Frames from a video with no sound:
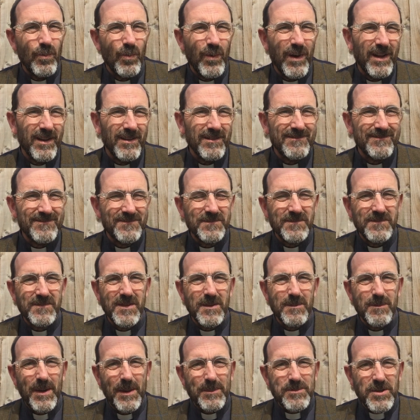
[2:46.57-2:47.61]
Well,
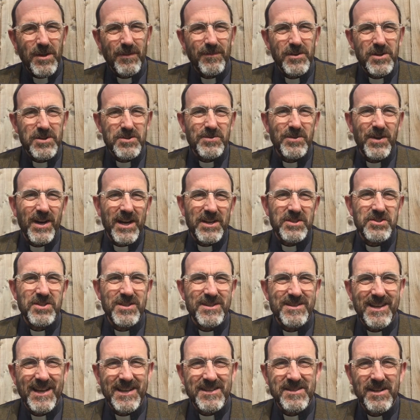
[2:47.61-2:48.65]
perhaps our first reaction
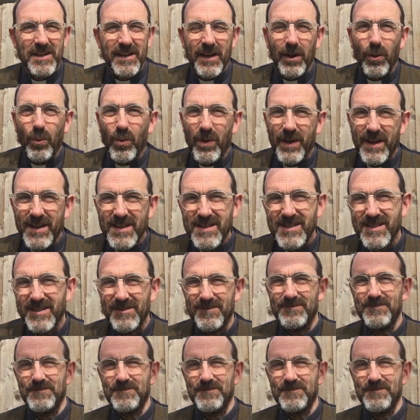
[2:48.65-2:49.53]
is that's a little weird.